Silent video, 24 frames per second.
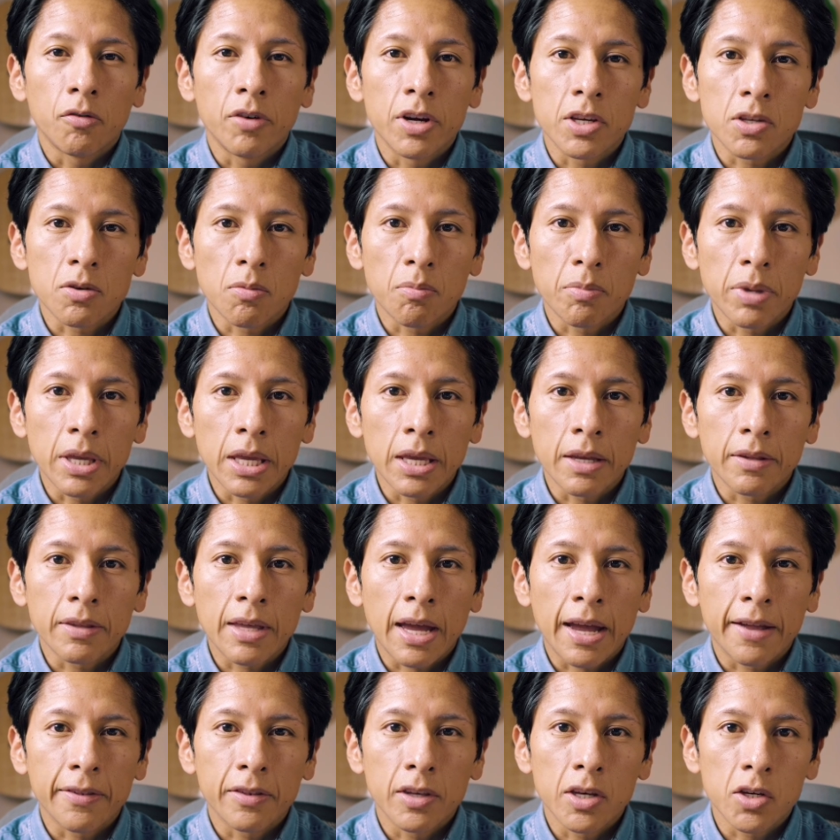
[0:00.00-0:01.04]
Reason being
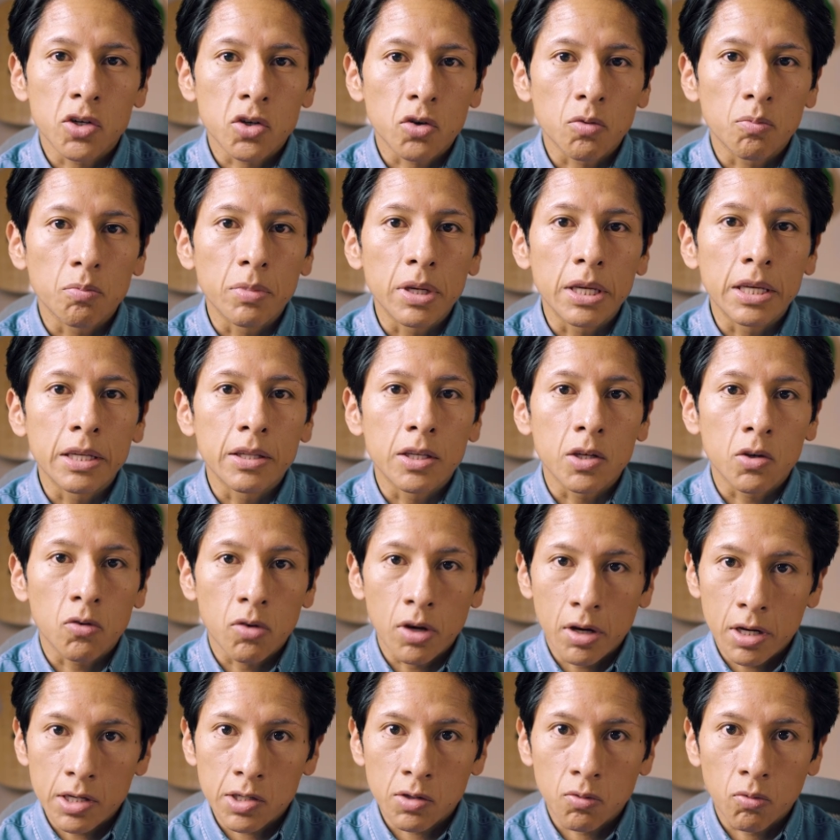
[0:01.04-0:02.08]
that this should be the
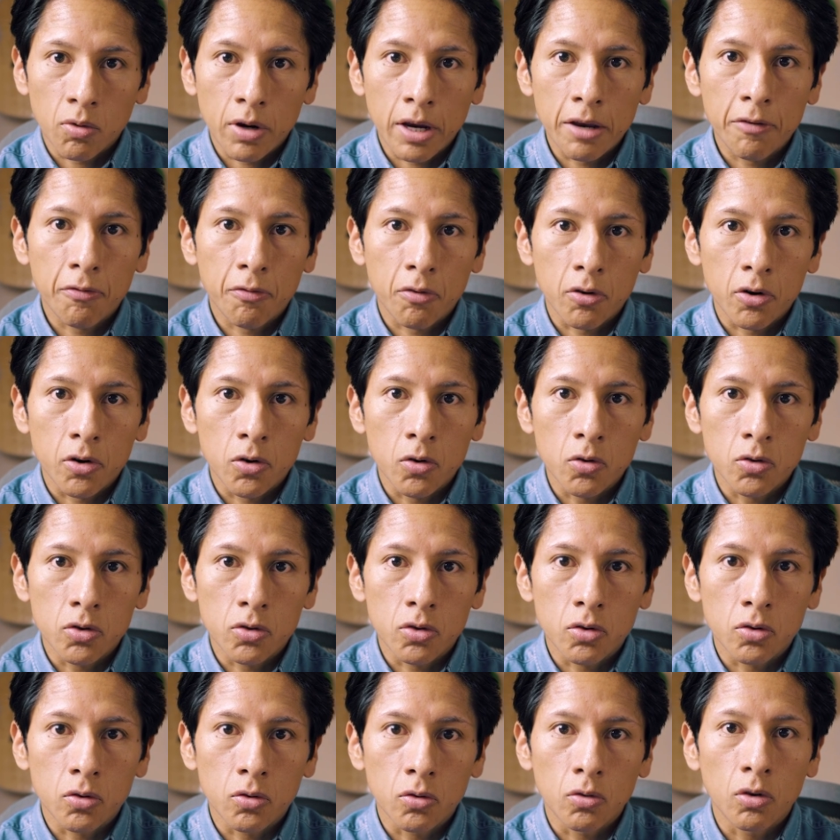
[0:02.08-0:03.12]
quickest way for you
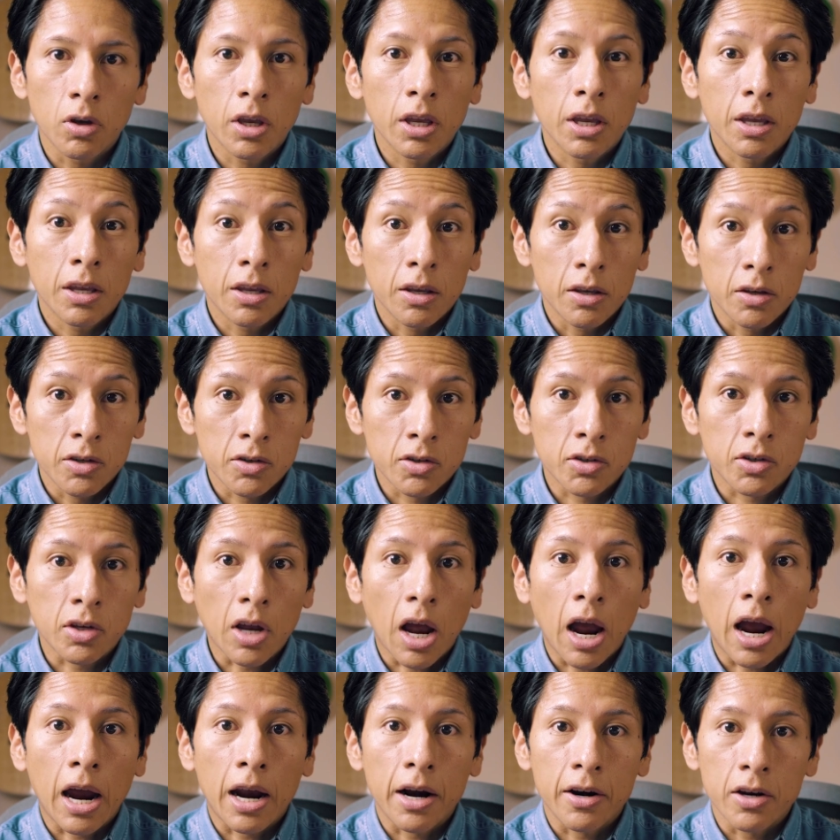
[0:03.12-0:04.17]
to
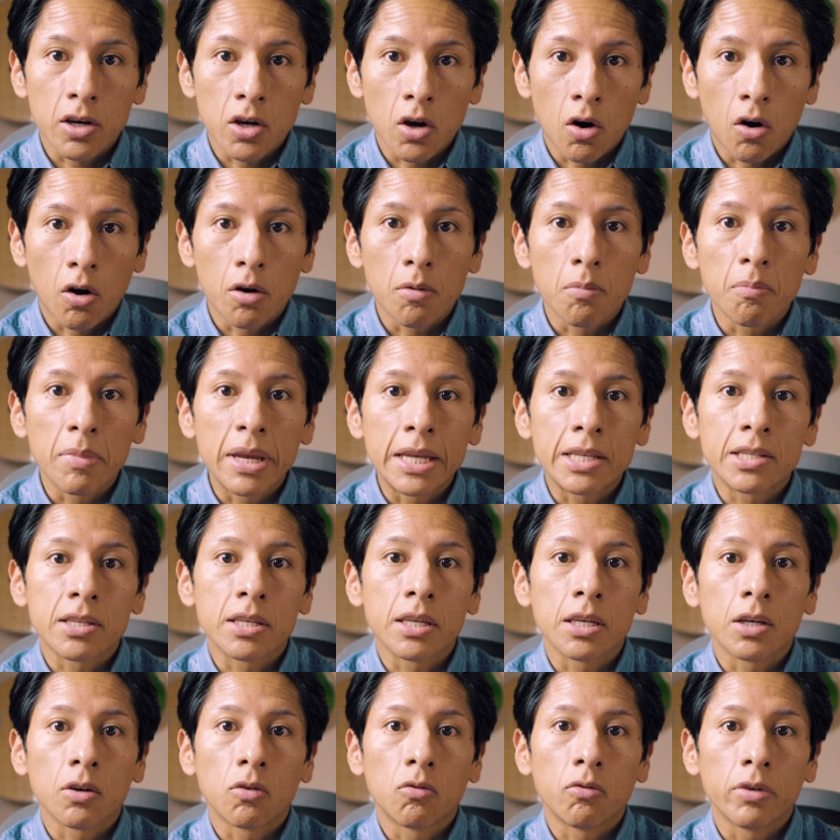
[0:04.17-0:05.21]
start your
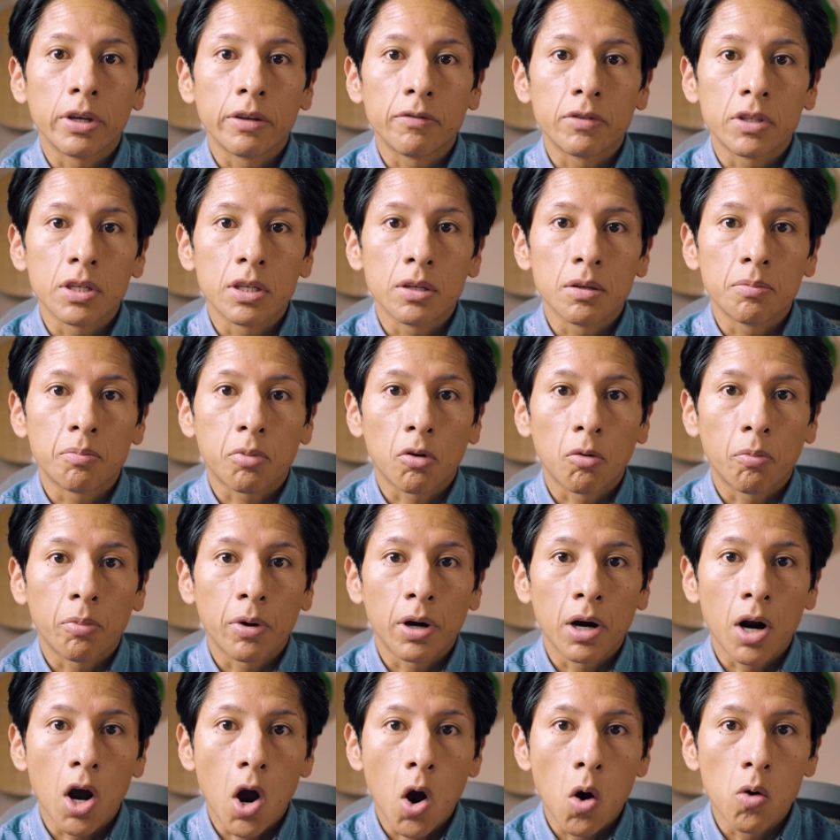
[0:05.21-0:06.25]
meeting with the
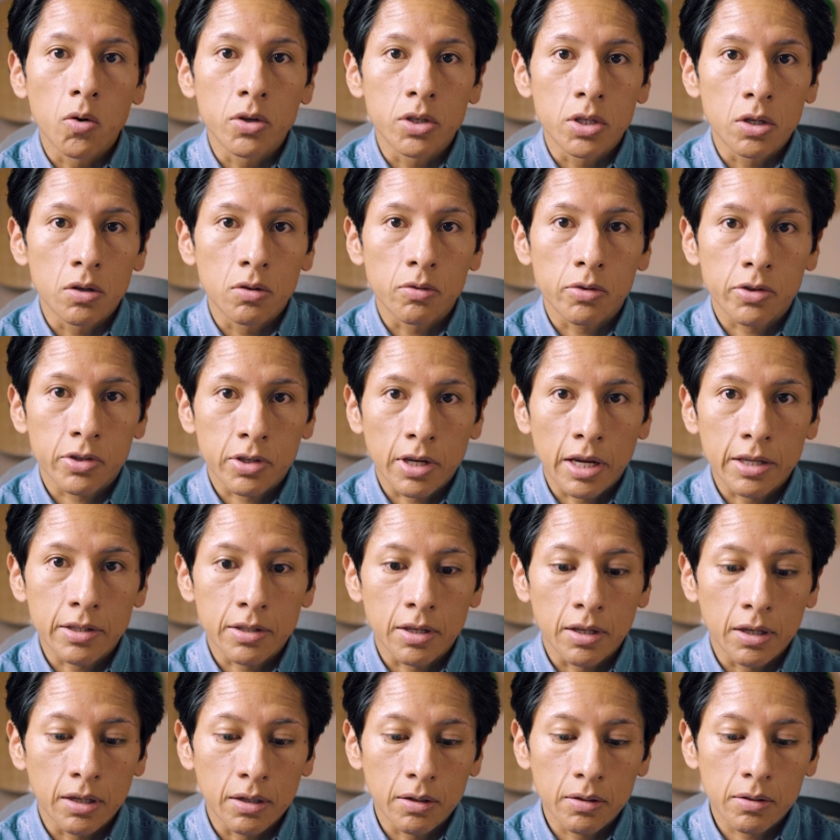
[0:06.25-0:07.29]
proper audio
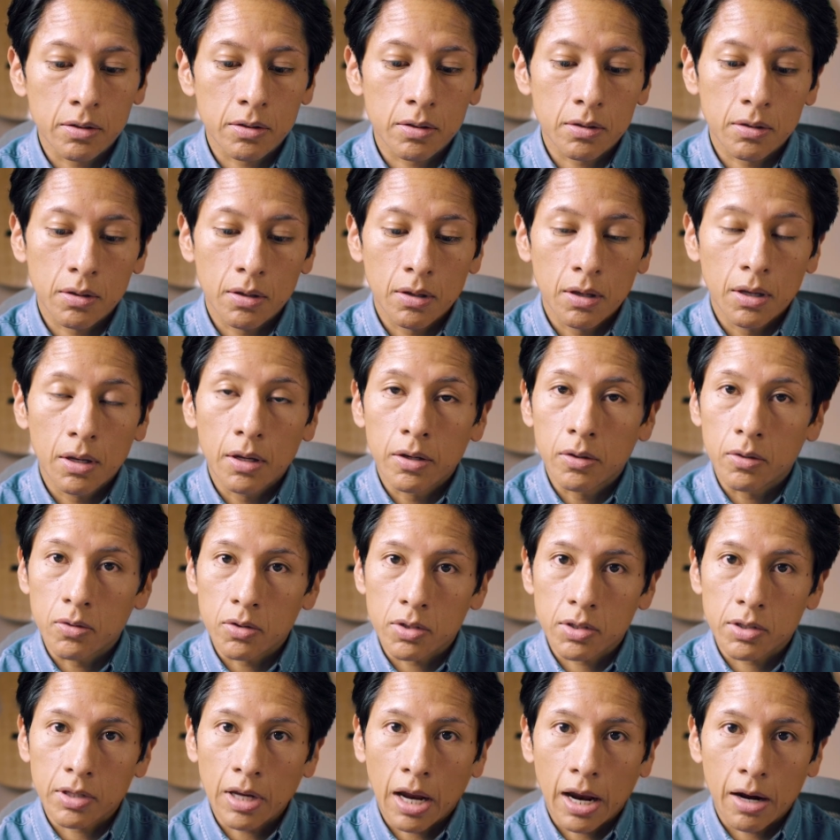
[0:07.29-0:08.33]
settings
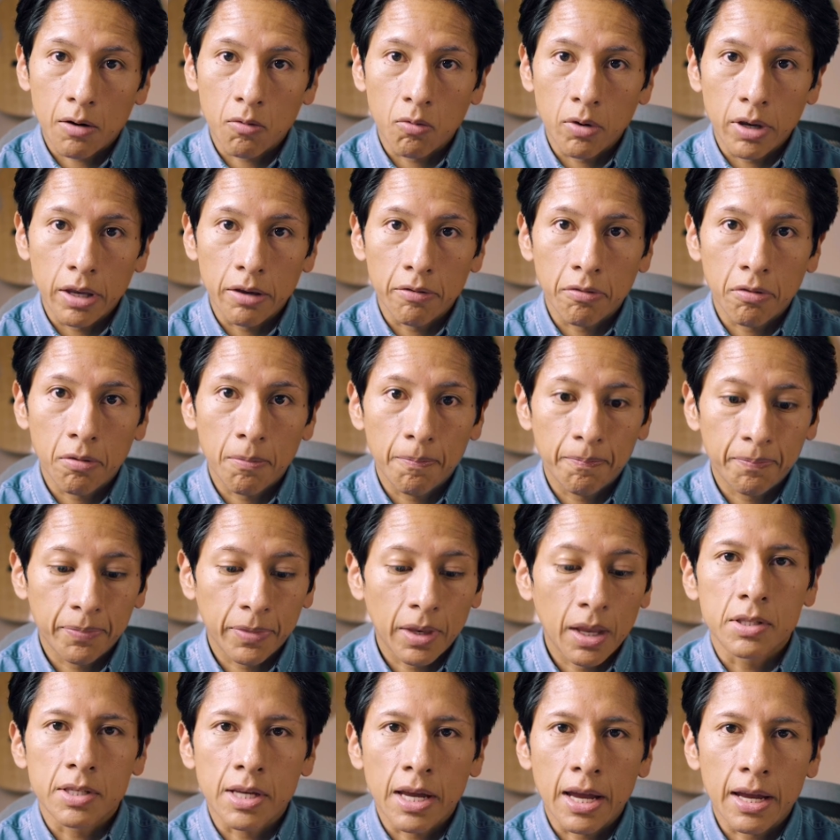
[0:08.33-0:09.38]
to start with.
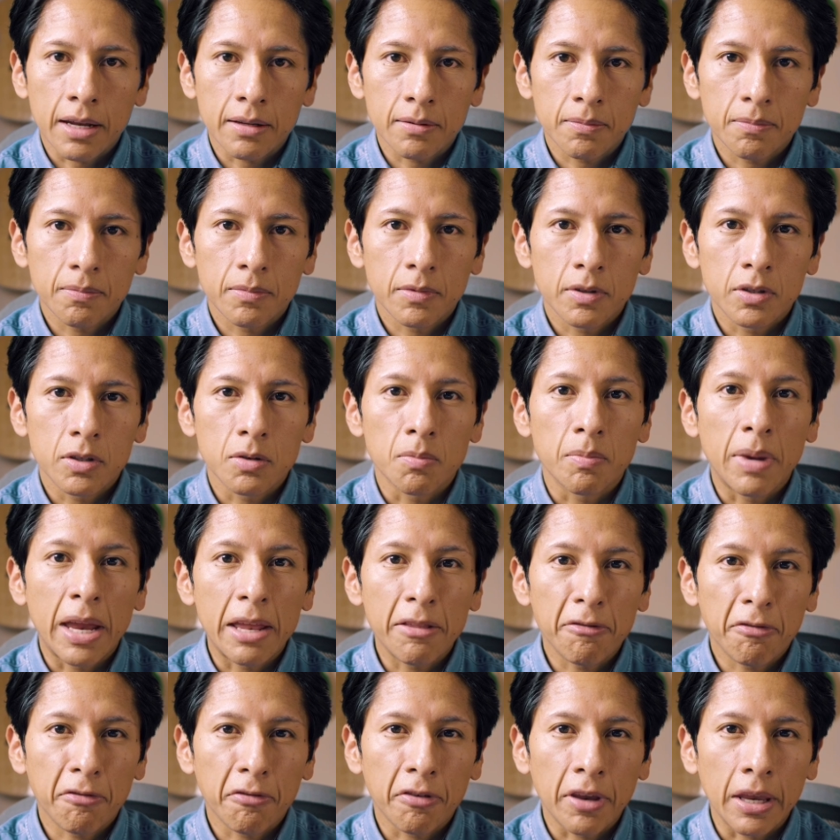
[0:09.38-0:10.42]
But then the
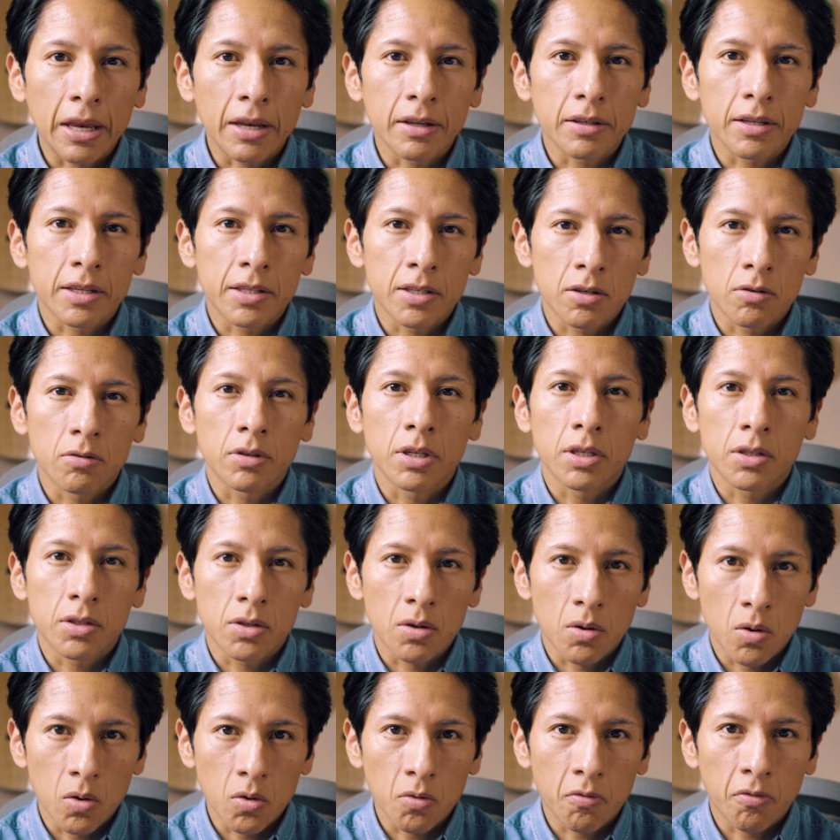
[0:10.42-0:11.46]
main thing that you
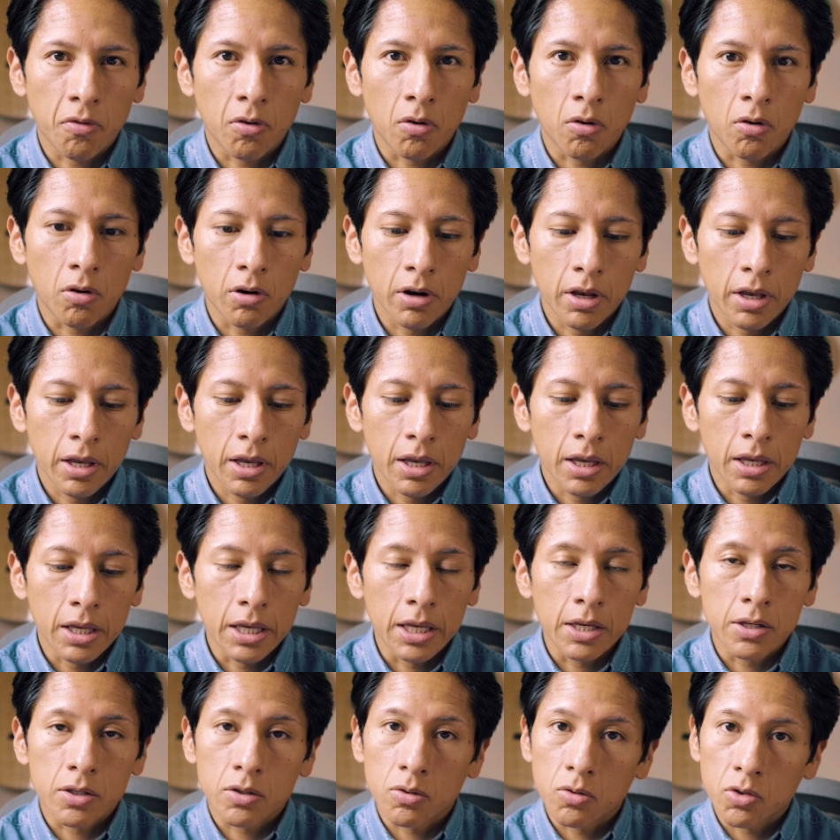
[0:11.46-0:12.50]
need to look for
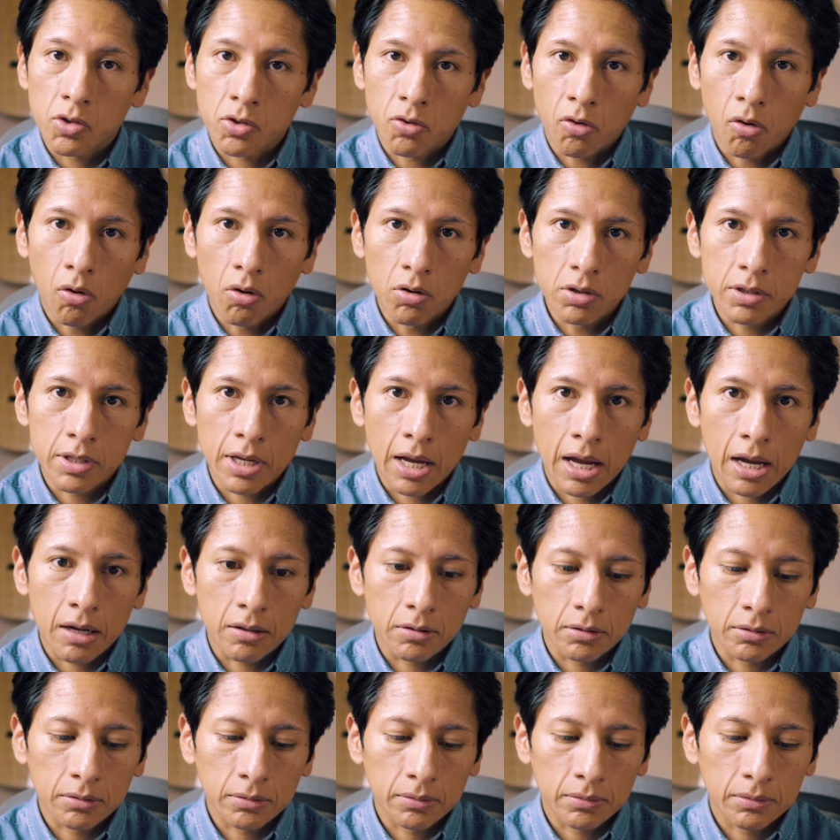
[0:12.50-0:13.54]
is to scroll
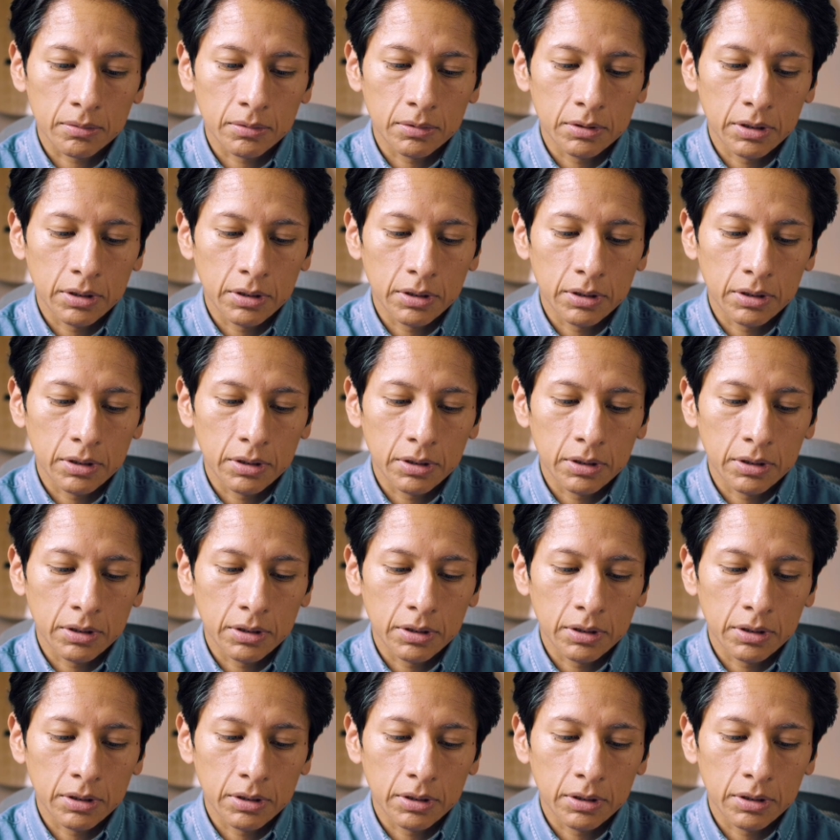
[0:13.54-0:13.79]
down